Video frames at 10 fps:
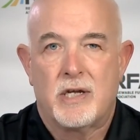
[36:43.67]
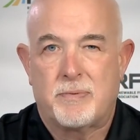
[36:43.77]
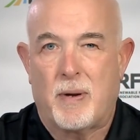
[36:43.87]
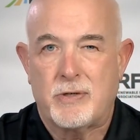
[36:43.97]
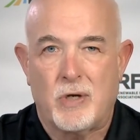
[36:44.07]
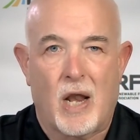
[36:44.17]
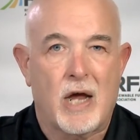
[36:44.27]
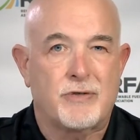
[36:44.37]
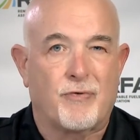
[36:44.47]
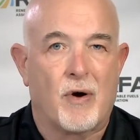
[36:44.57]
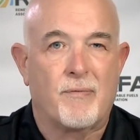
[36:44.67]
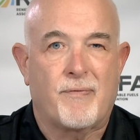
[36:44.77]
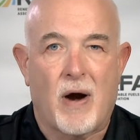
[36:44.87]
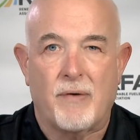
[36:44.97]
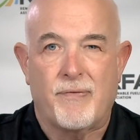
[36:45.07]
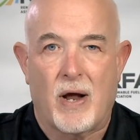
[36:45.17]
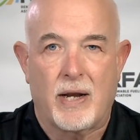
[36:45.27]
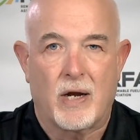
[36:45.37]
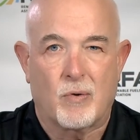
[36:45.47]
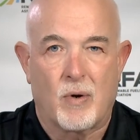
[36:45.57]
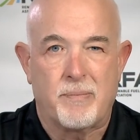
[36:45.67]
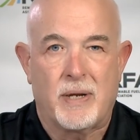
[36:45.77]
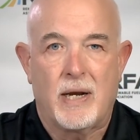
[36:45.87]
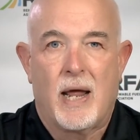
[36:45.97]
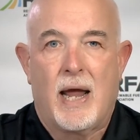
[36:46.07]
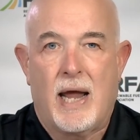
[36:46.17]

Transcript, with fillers: specialized foam firefighting equipment,